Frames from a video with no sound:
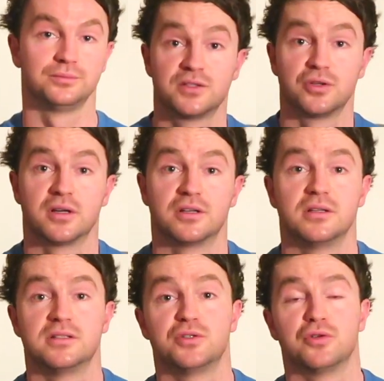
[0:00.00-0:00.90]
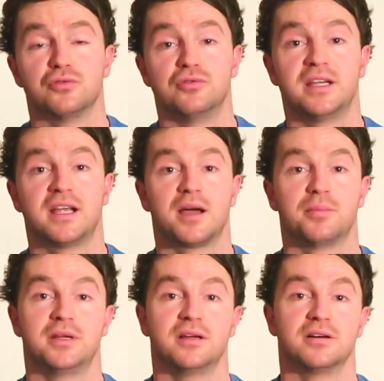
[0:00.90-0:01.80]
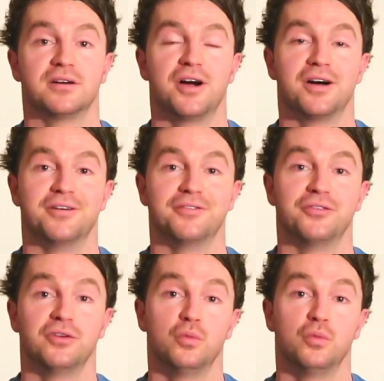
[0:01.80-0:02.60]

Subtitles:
So I'm gonna do a recap here of